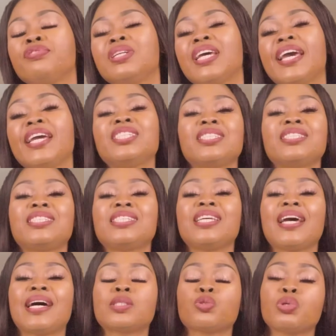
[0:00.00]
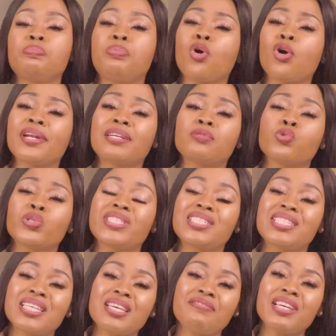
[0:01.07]
Food Agency has reported
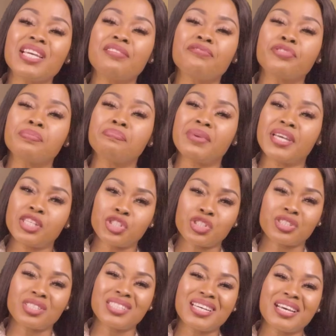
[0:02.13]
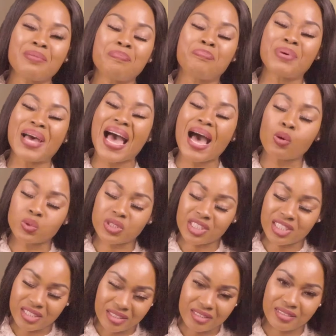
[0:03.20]
receiving information about